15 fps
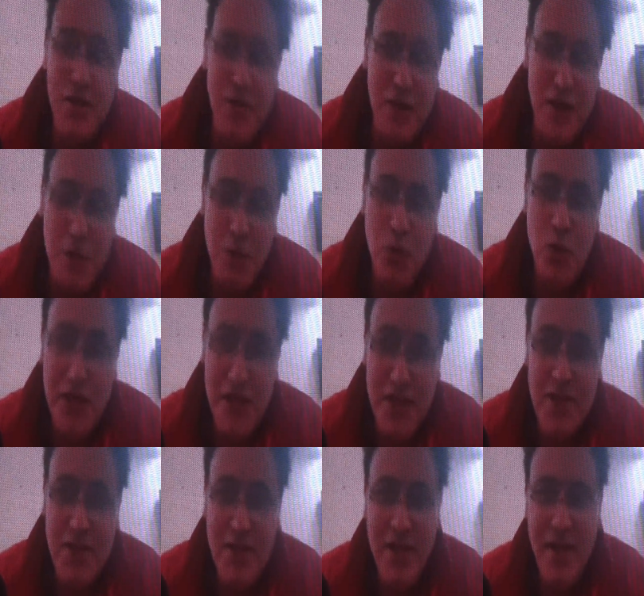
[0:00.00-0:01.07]
in general, and
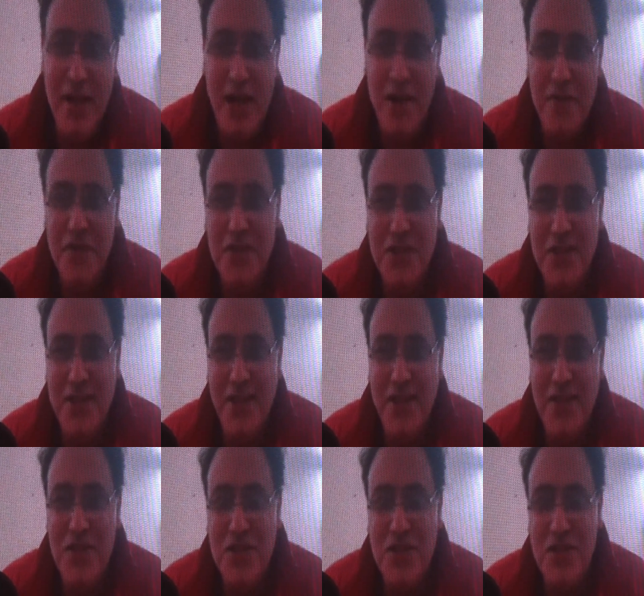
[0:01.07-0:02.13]
more recently in artificial
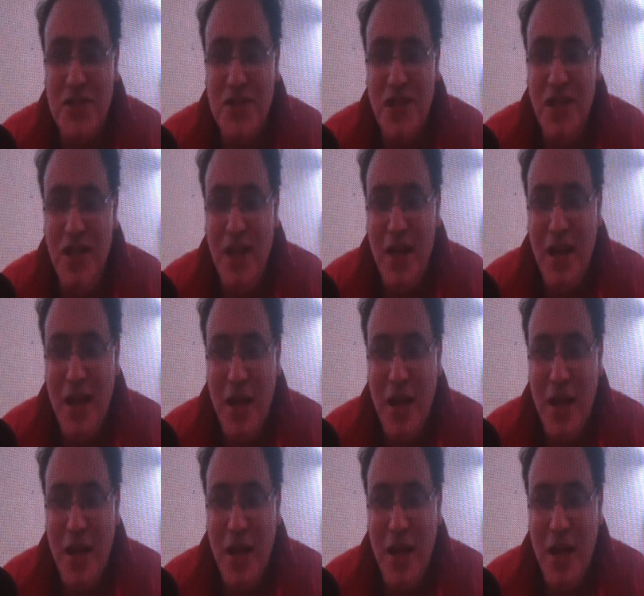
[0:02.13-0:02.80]
intelligence,